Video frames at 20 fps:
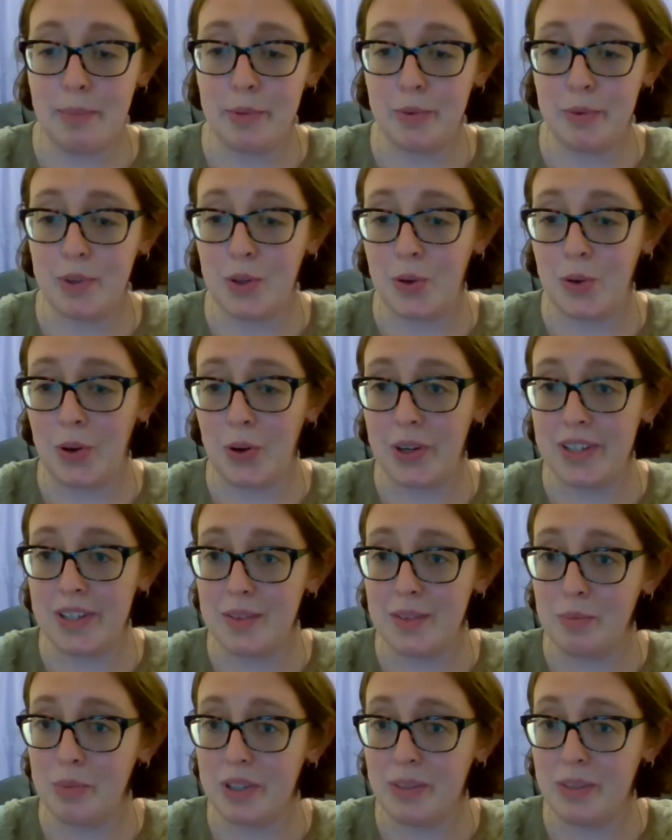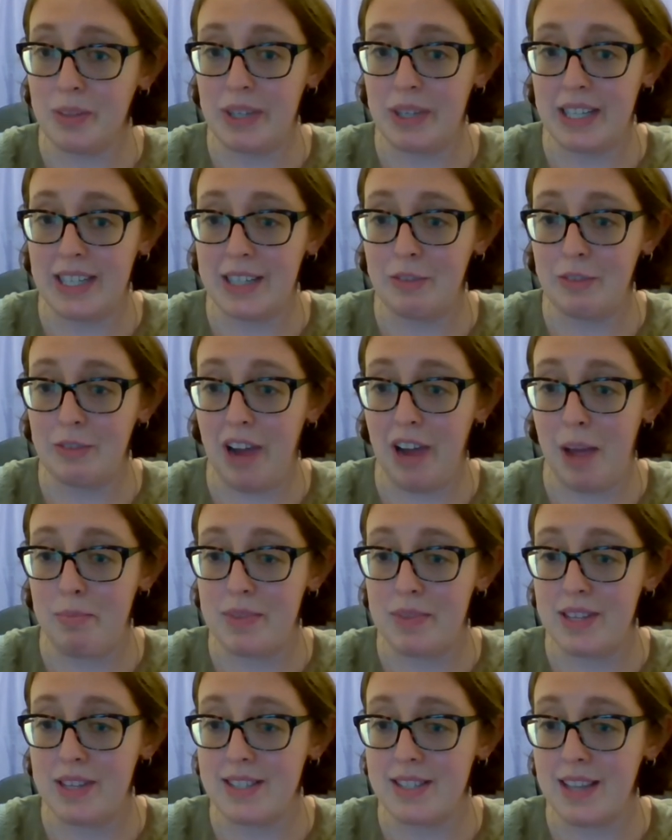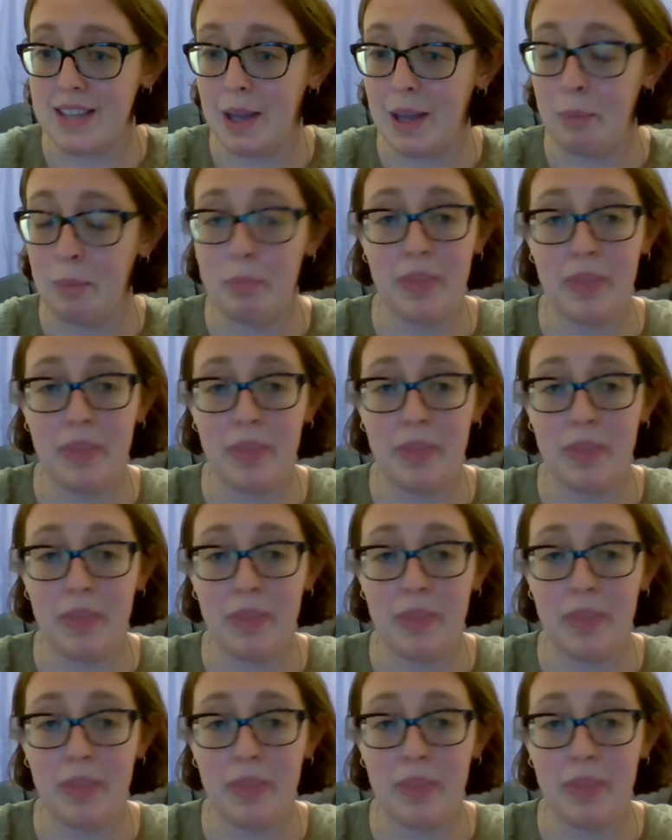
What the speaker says: the recording and we can wrap this up.